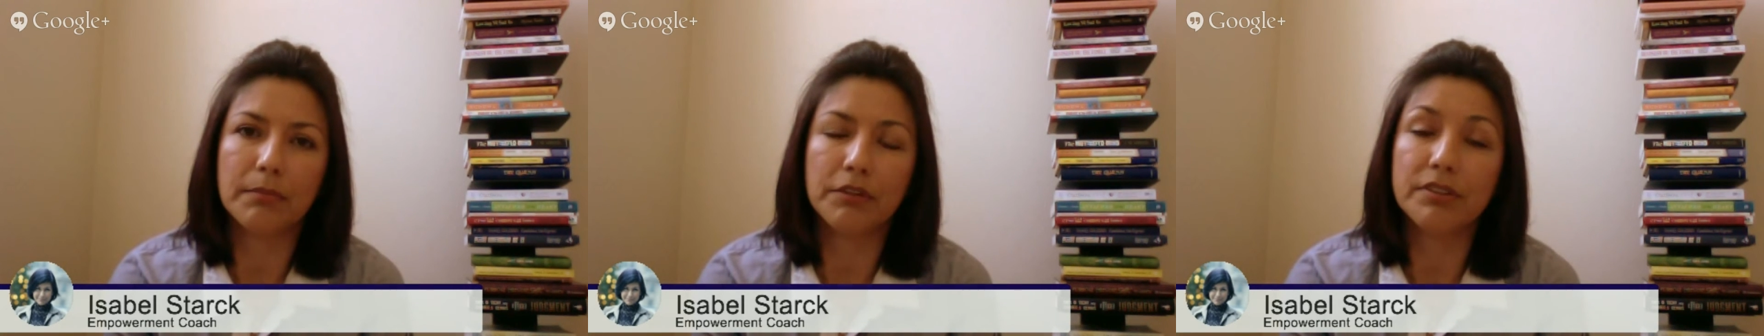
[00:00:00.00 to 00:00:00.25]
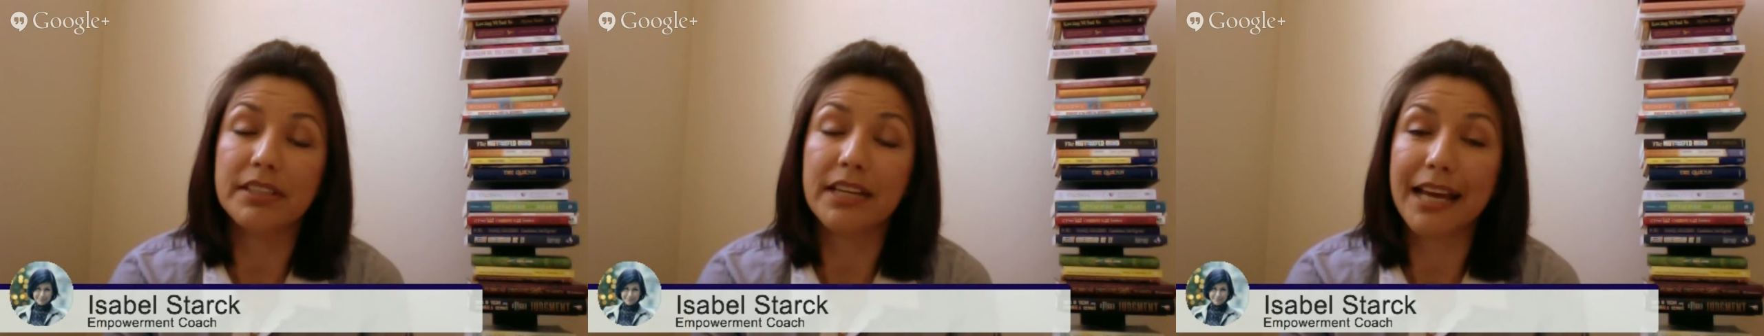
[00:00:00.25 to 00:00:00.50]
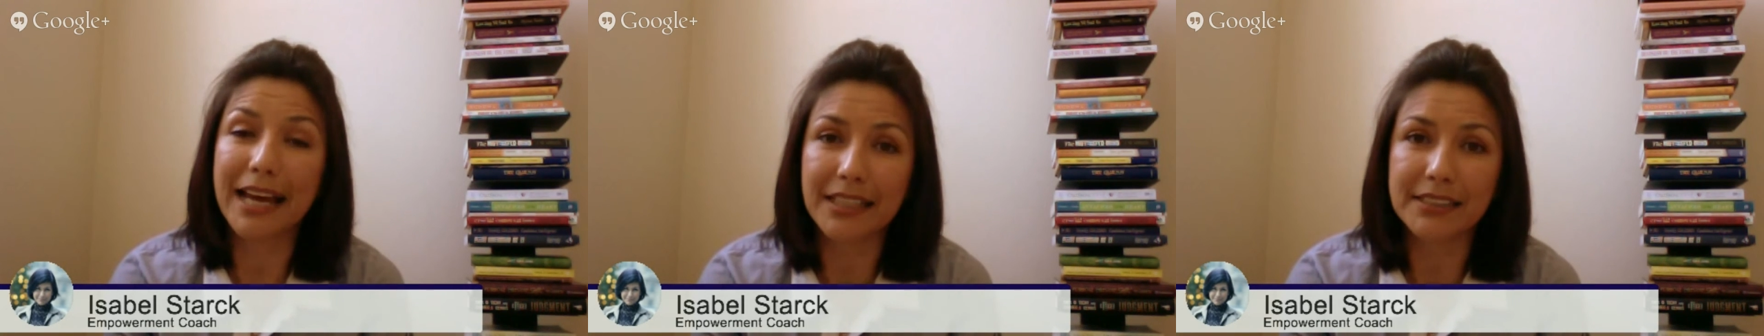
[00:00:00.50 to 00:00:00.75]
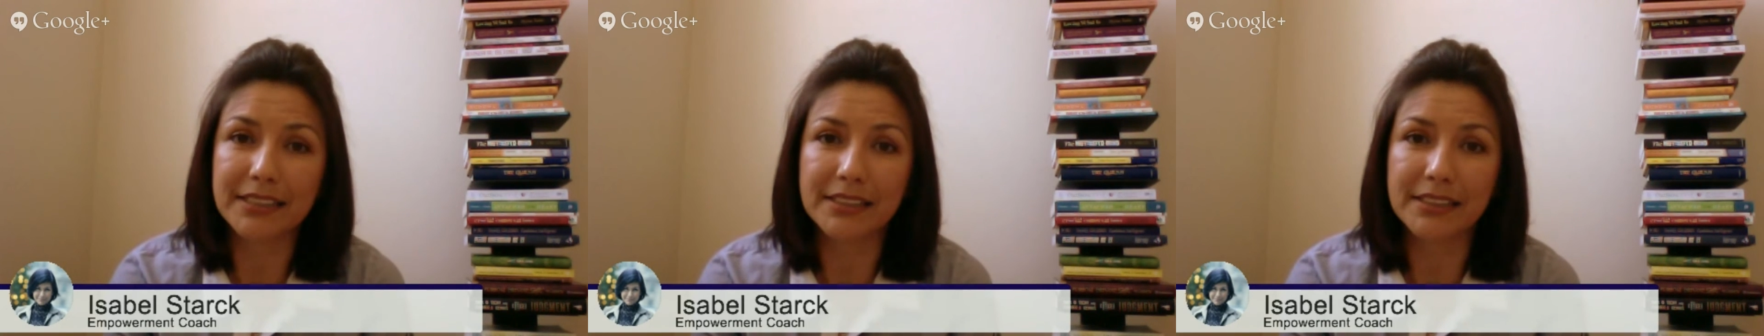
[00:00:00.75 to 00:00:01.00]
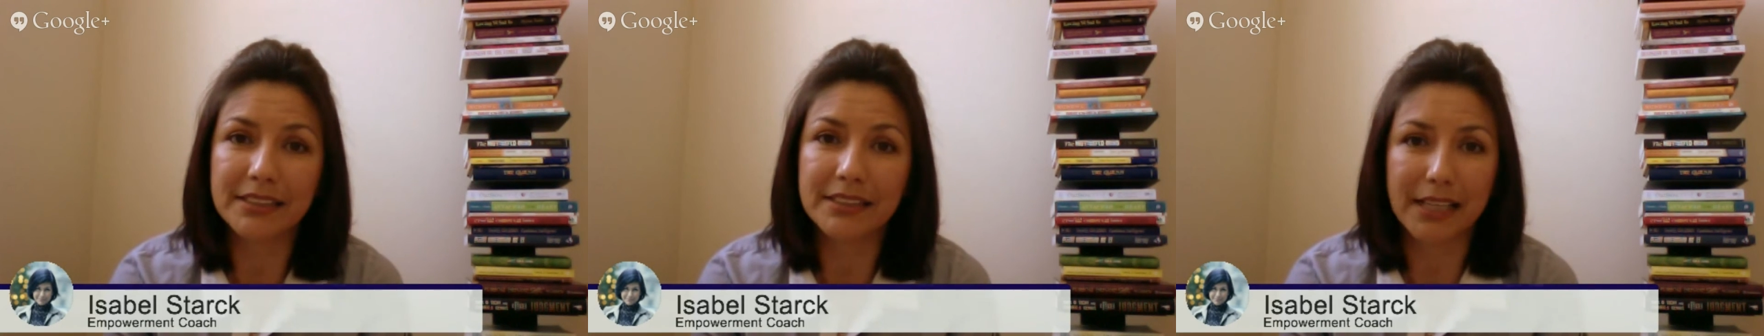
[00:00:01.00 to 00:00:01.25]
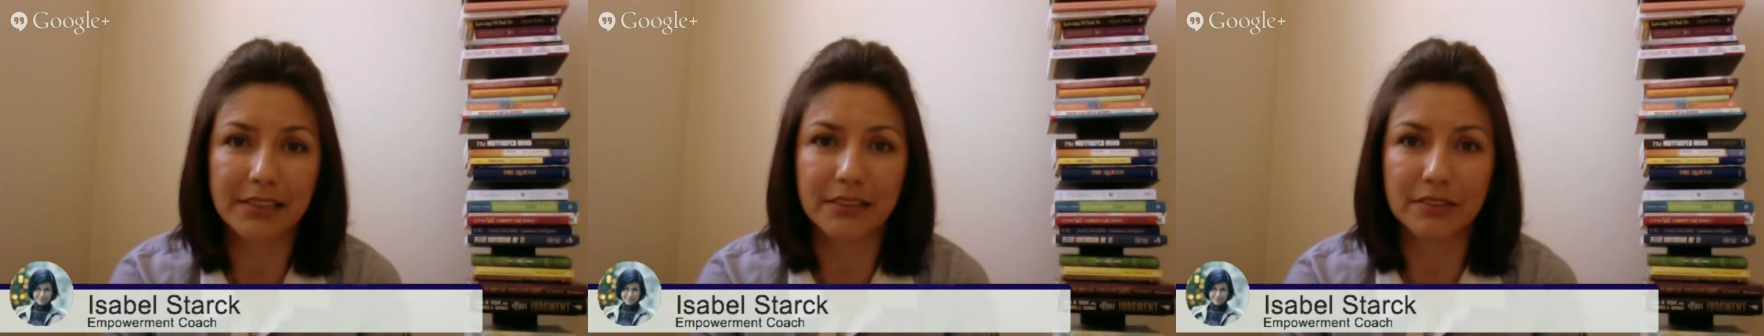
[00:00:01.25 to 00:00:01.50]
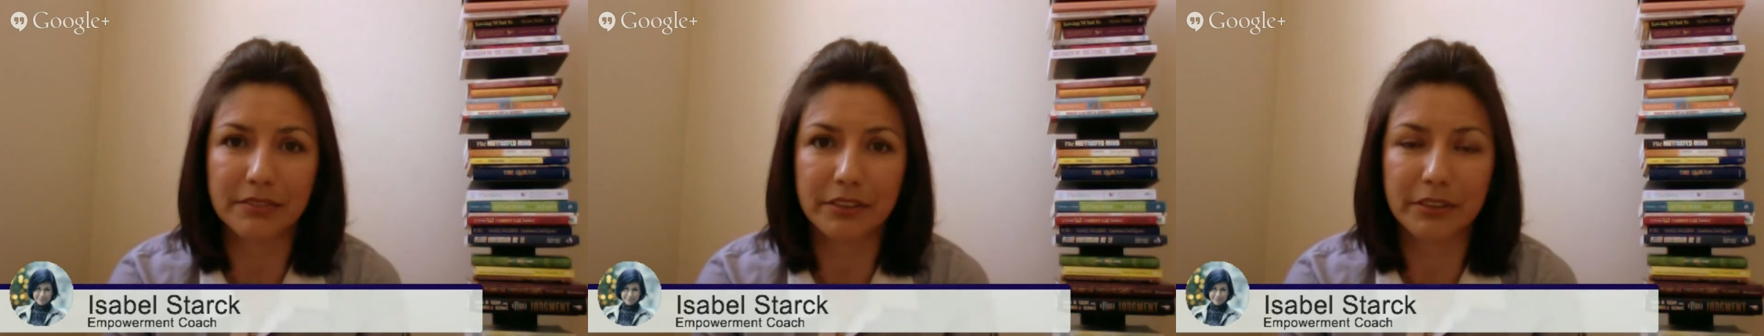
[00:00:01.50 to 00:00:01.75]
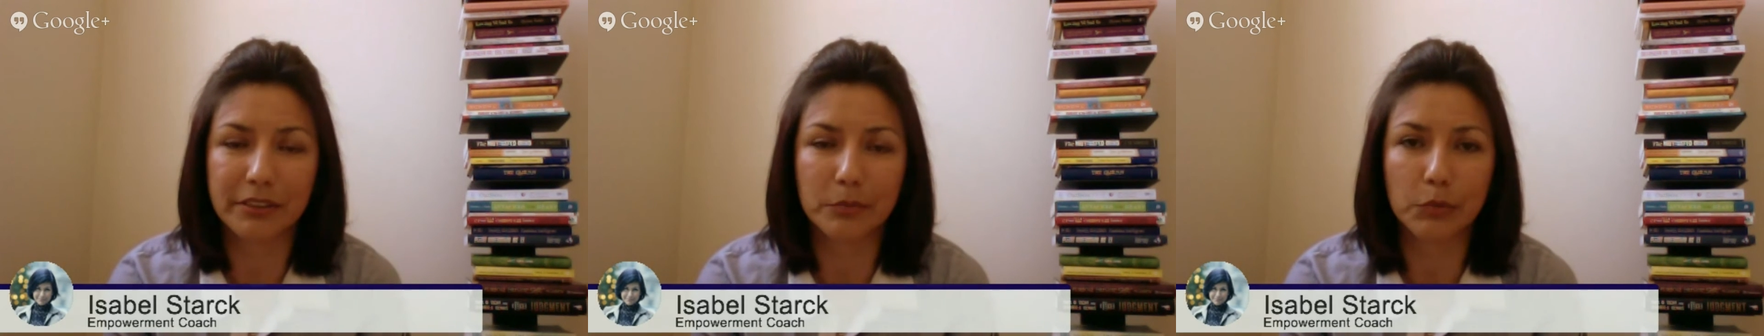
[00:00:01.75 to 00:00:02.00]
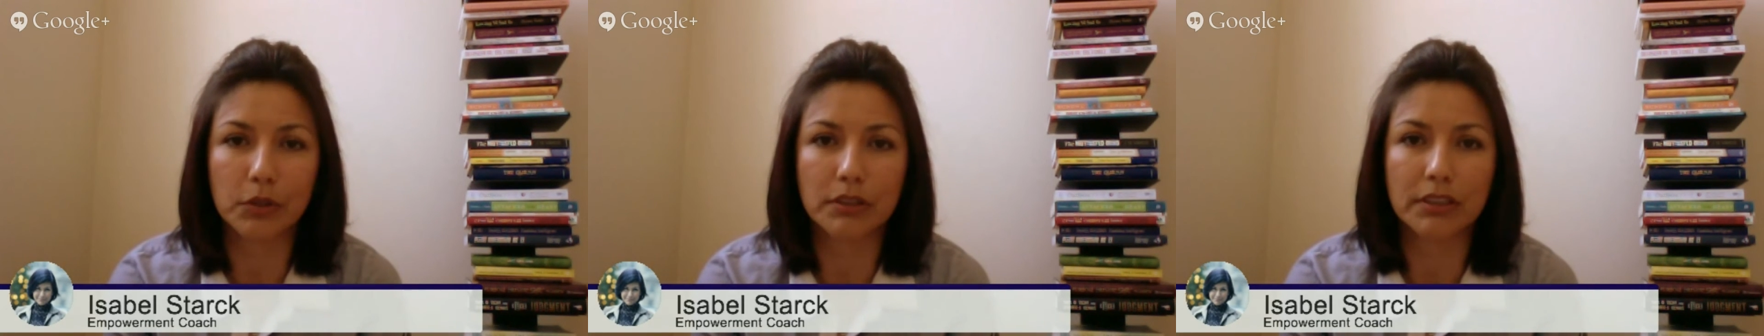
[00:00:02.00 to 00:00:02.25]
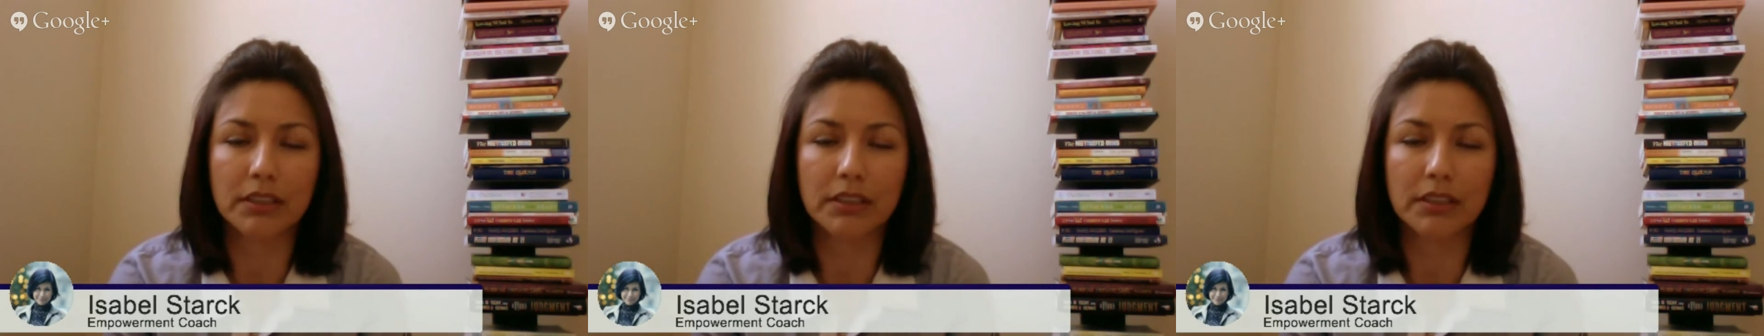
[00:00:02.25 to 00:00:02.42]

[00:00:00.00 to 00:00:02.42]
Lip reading: your taxes. Taxes are very important.